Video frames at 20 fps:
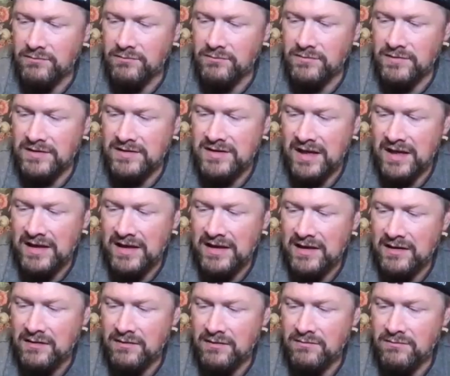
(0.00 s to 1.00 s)
he's
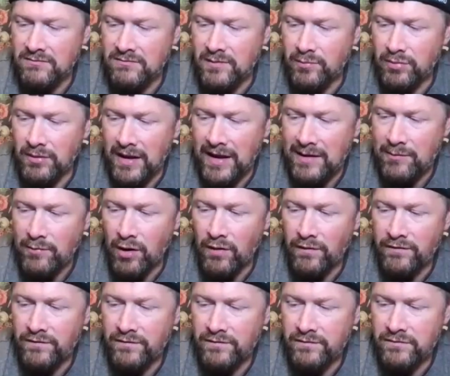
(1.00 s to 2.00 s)
taking the blame
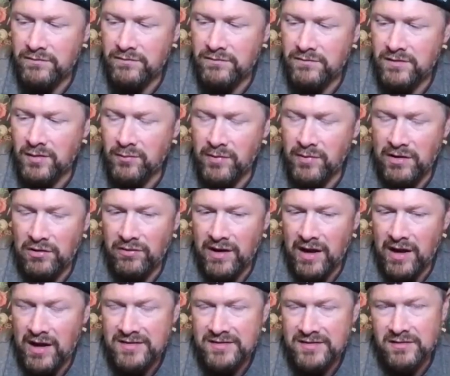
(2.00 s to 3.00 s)
off Camille
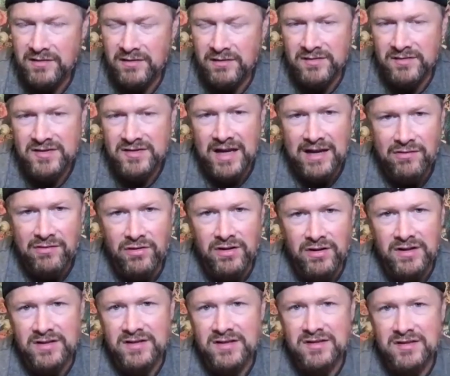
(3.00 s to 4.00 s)
there and saying that
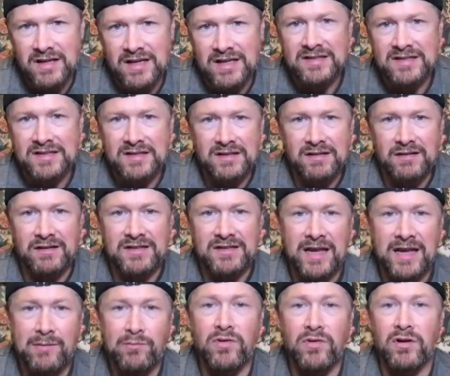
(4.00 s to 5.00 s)
it's
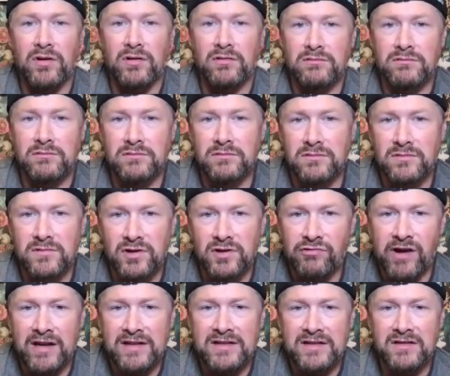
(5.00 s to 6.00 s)
him that
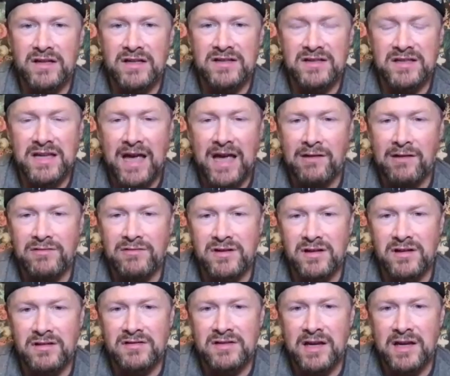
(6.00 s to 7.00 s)
created these accounts
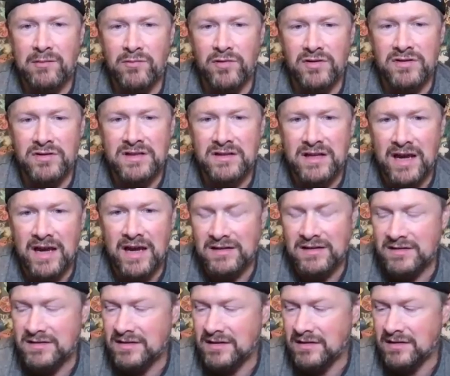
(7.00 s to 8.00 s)
and it was him that did the
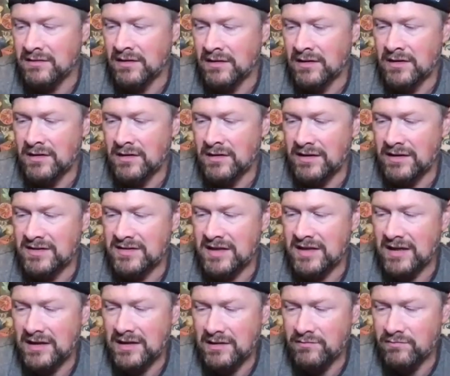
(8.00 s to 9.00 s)
editing and he's
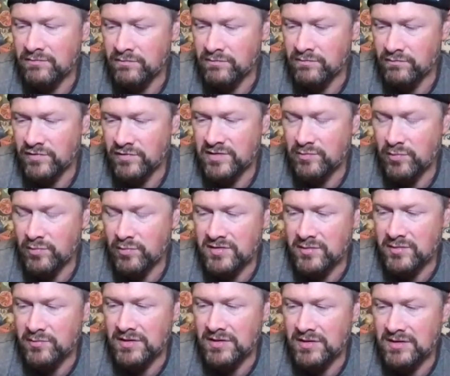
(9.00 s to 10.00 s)
taking
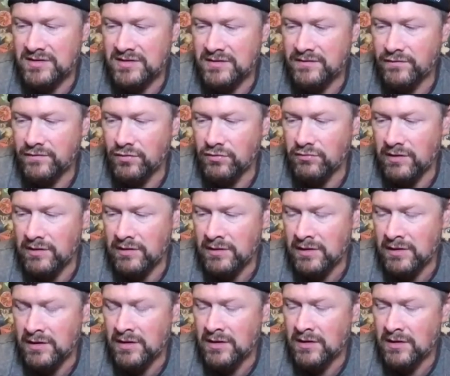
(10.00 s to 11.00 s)
responsibility for it,
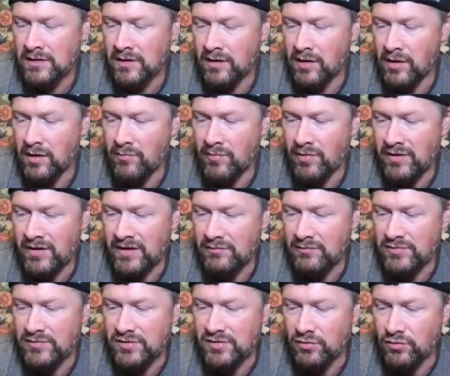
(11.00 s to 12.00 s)
and that it
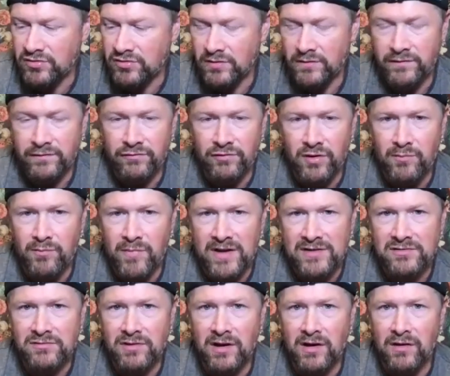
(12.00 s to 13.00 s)
was all done for her
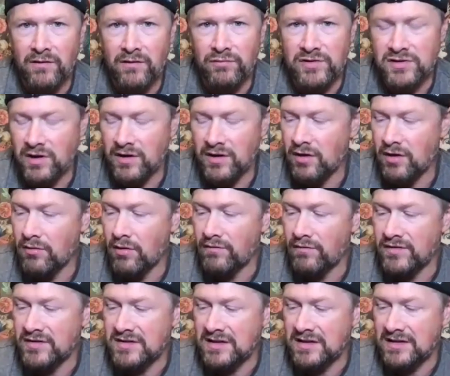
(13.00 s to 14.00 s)
mental health, which I know
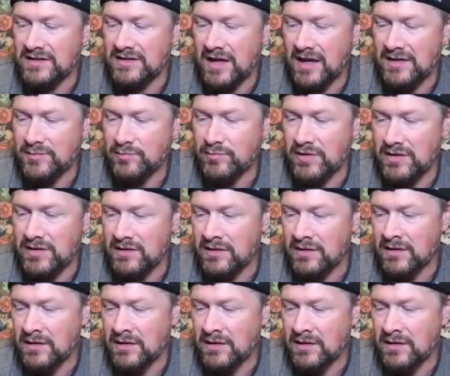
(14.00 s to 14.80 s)
obviously has been